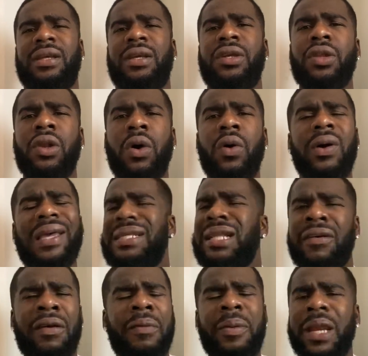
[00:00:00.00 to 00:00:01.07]
You know, he's
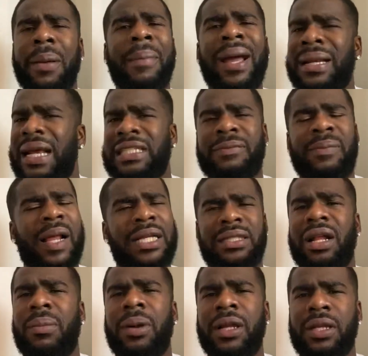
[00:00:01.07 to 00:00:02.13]
never been a man that splashed
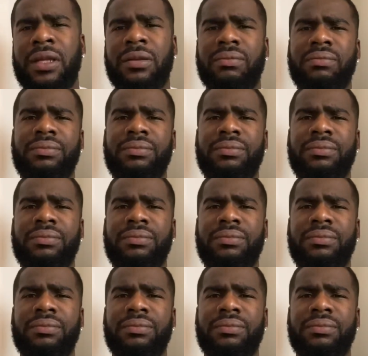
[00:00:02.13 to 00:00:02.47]
out money,